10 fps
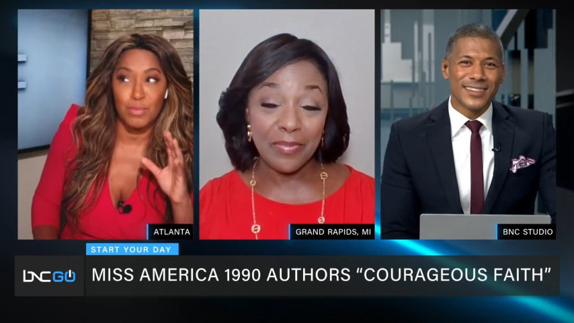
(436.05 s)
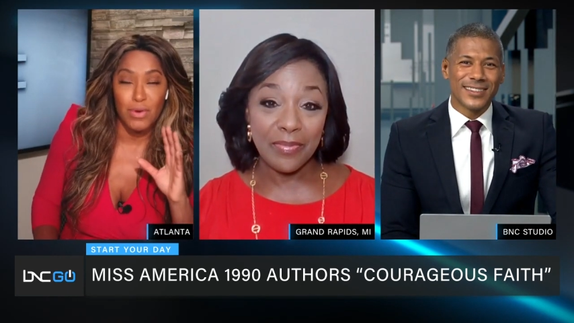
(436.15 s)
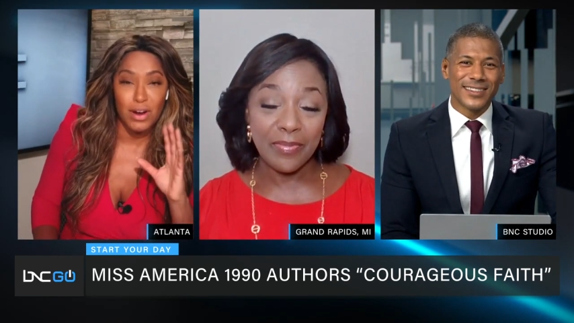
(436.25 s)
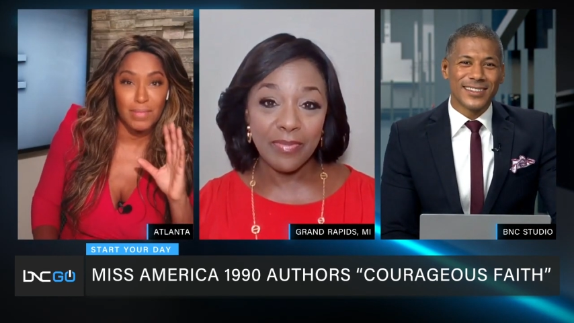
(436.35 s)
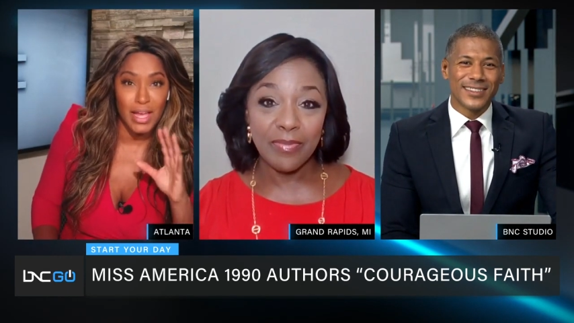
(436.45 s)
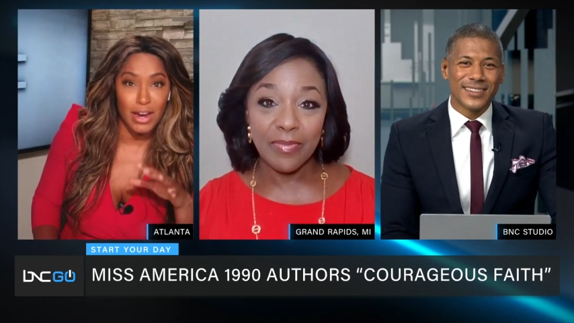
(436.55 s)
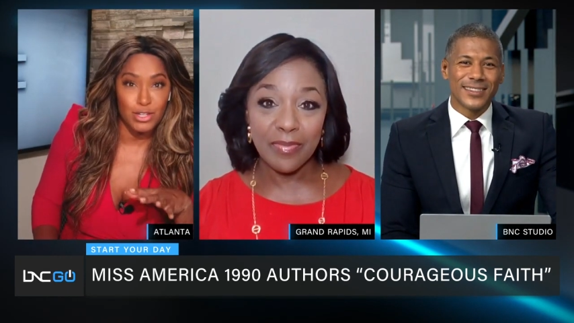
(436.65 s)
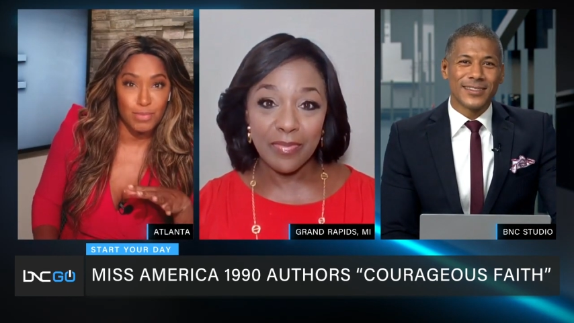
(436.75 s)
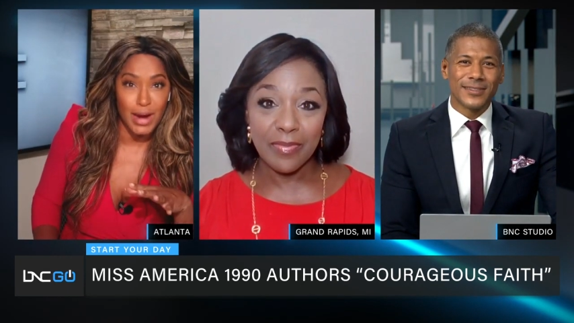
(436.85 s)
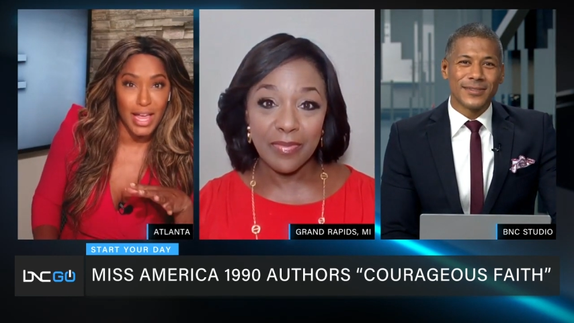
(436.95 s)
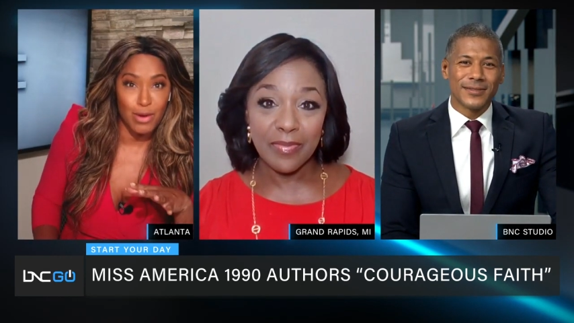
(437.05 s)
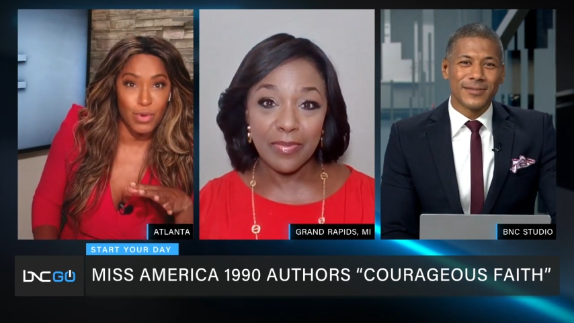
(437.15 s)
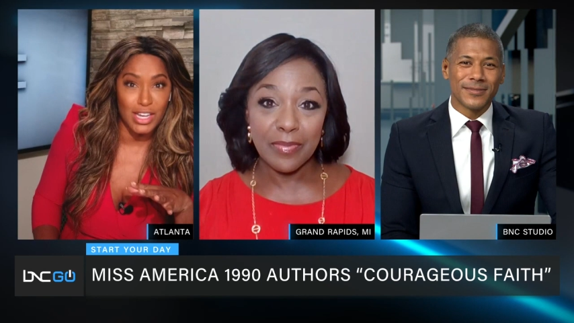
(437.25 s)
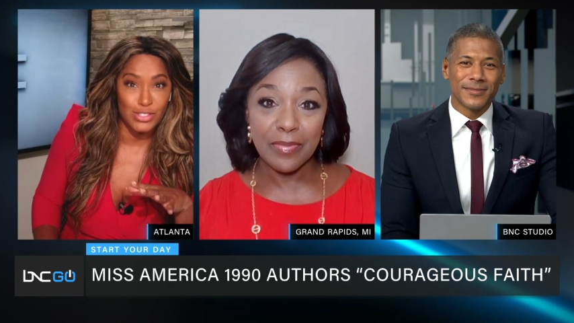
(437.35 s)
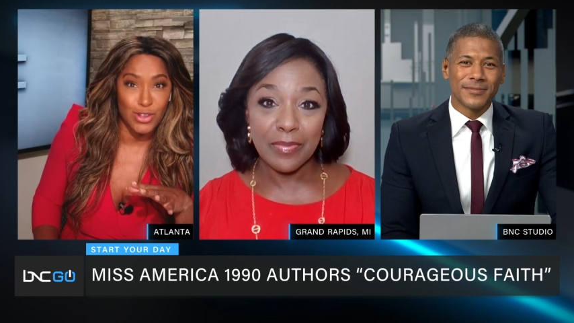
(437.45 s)
Speaker 1: You brought up the hairspray,
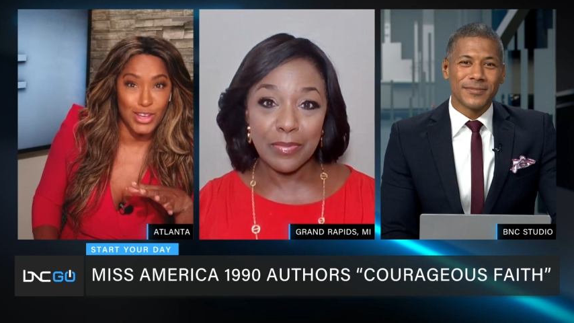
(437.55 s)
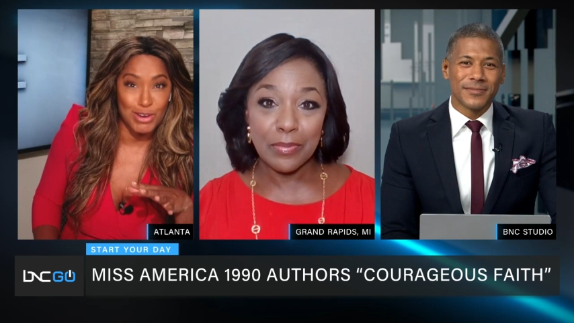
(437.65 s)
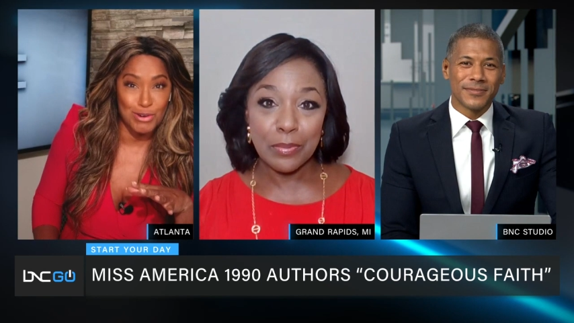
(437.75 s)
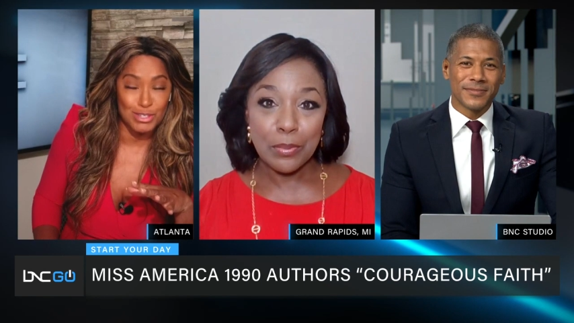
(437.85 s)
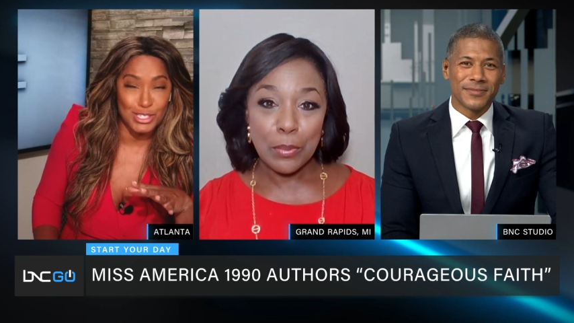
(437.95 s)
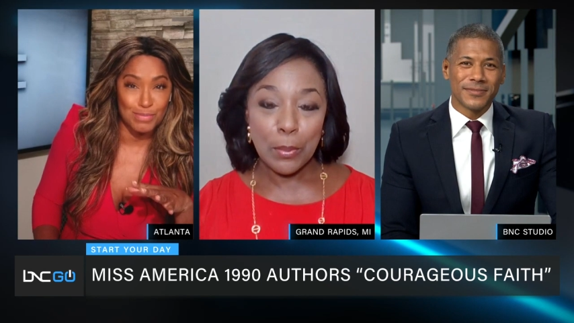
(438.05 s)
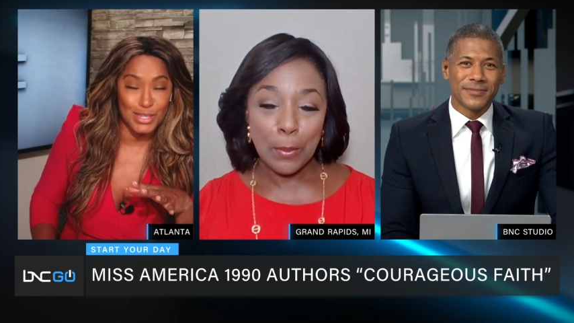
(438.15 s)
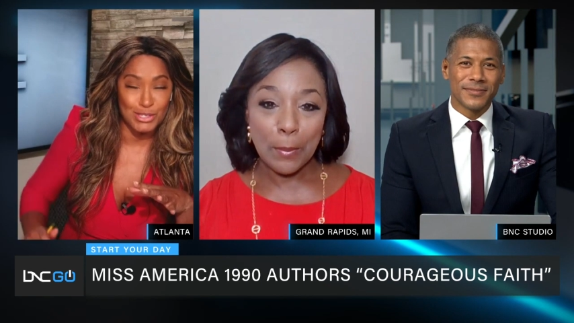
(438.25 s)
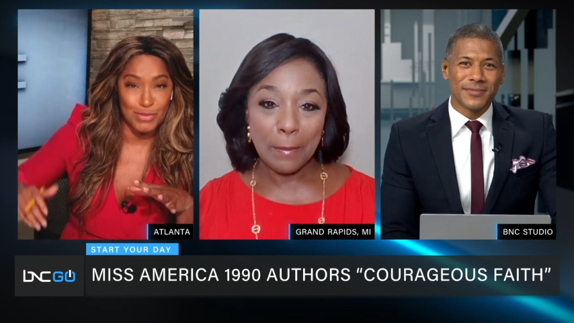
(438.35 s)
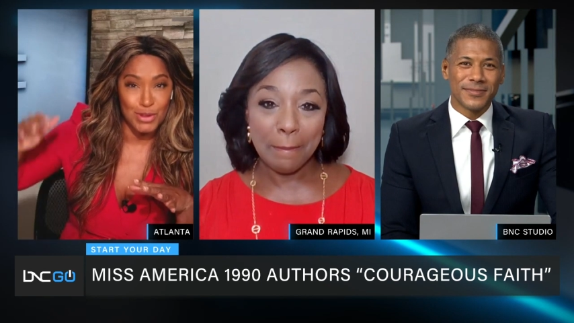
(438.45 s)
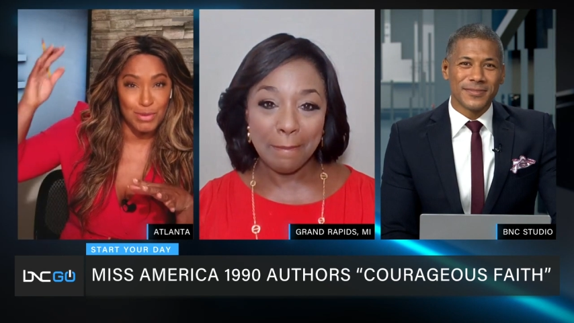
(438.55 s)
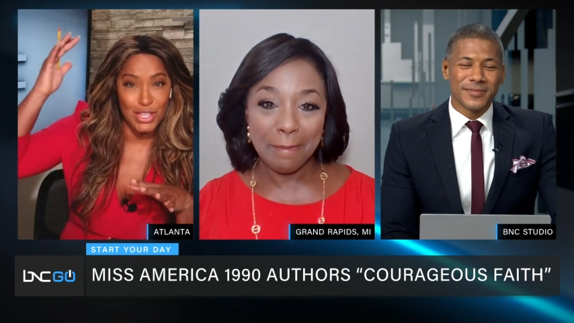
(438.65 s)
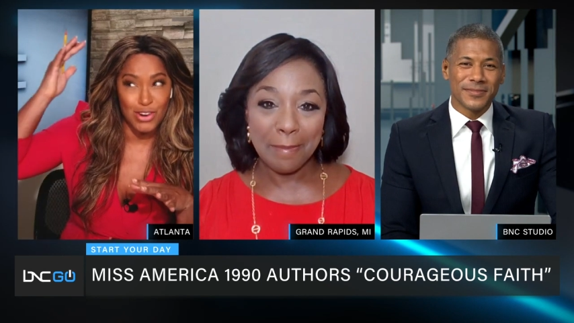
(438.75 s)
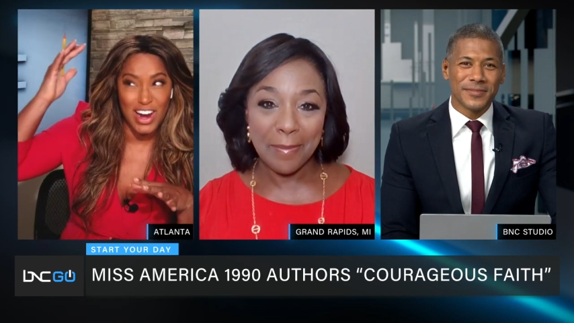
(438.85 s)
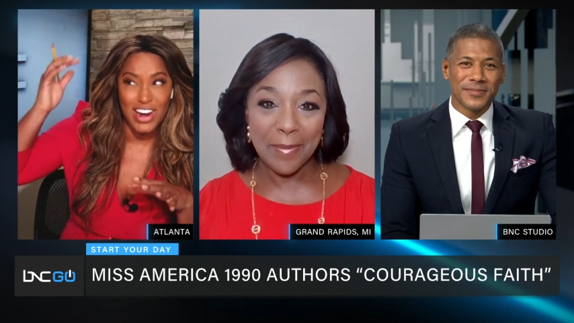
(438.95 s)
and when mm. I saw that gorgeous picture of you
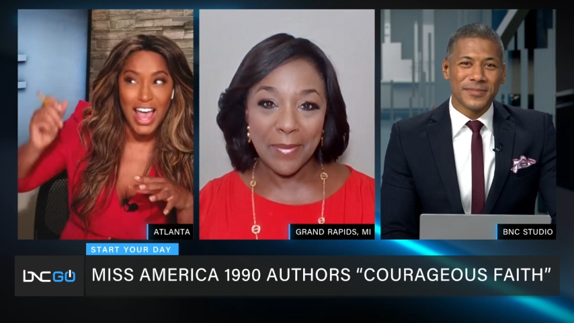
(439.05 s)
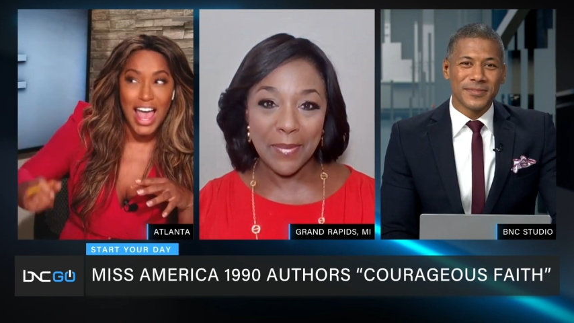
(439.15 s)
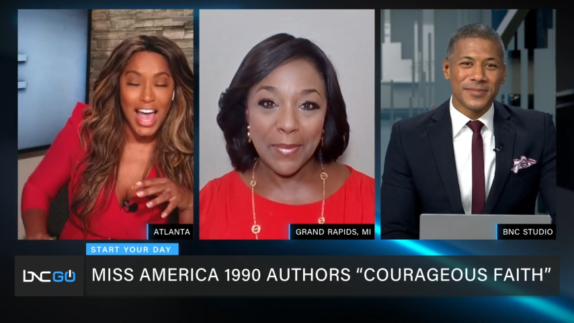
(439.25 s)
with the crown,